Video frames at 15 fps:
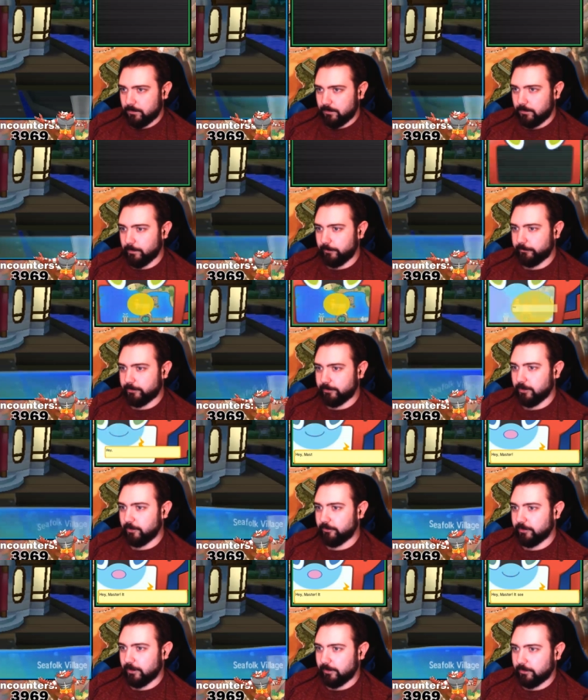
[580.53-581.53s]
Yo, where's Kurt
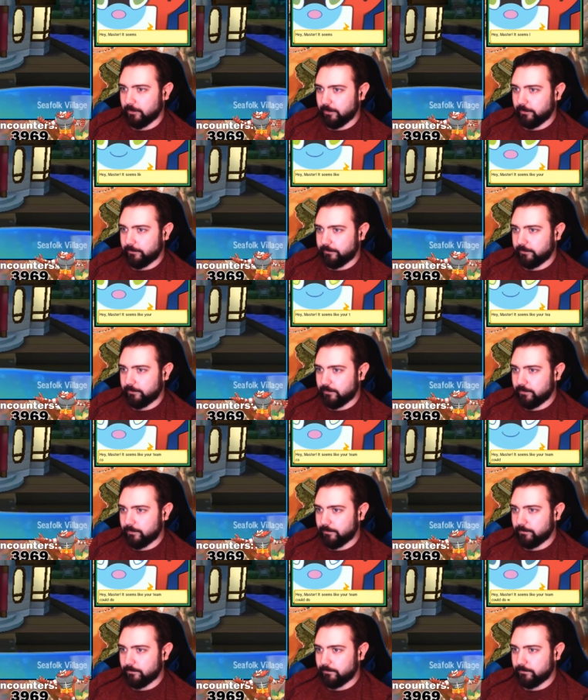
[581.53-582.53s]
in chat? Kurt's,
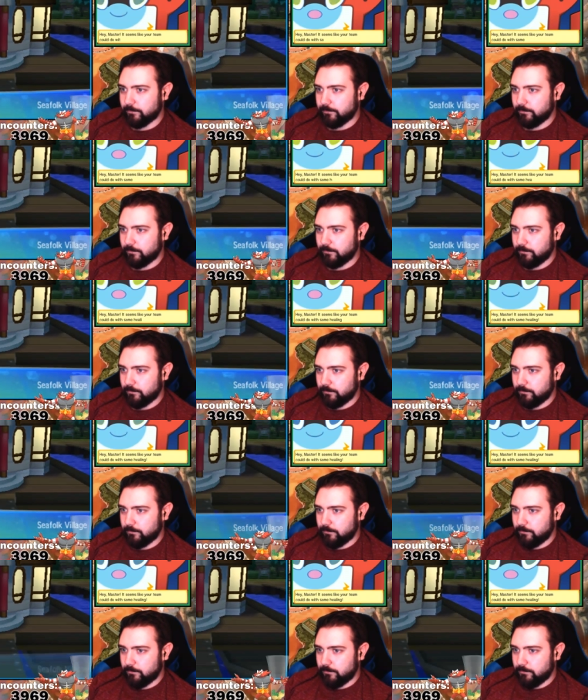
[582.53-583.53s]

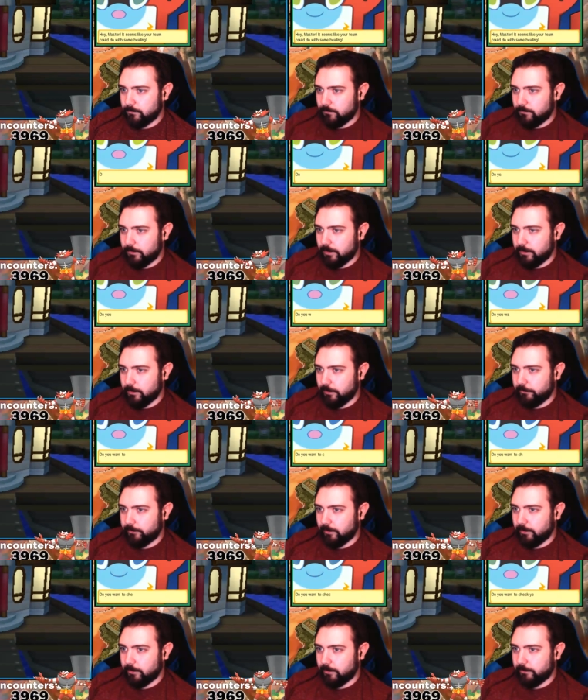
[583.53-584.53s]
yeah, Kurt's
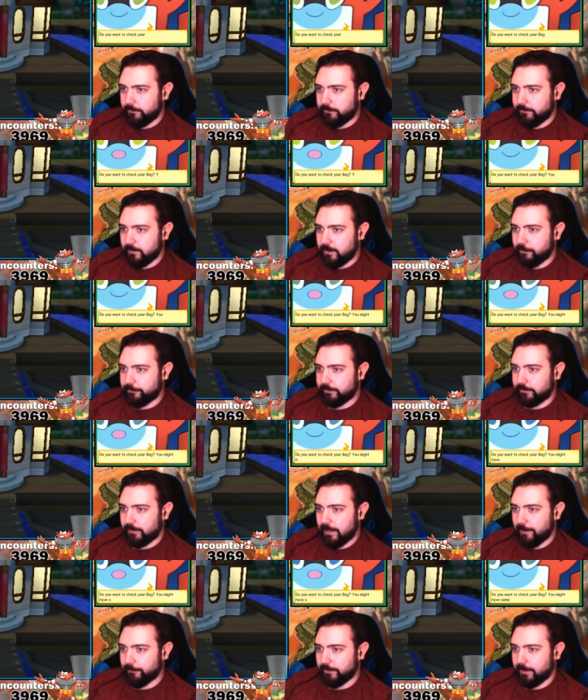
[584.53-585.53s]
here. Kurt said he usually
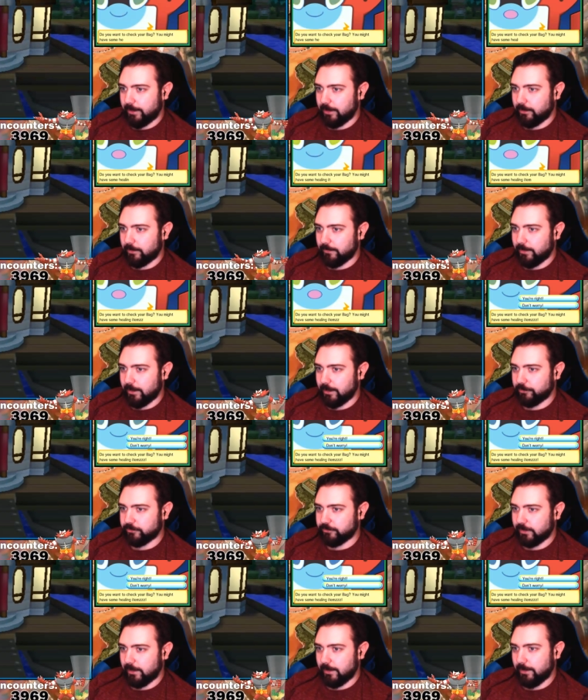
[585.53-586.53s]
lays and then they get
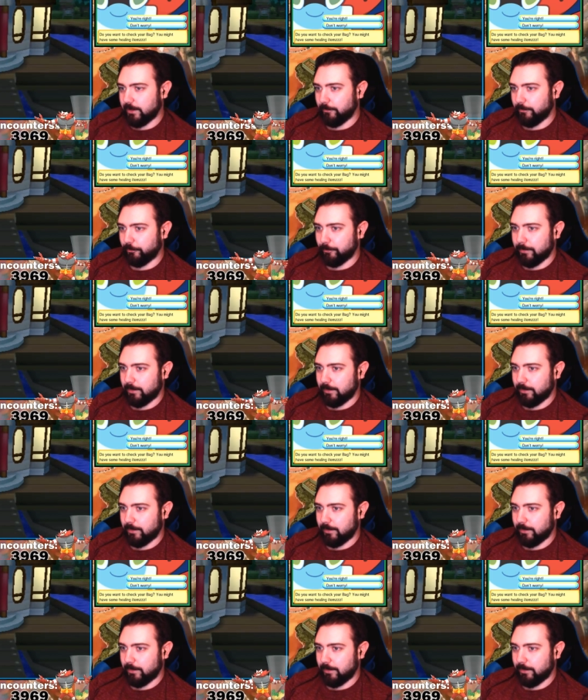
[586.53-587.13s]
shiny and he comes back.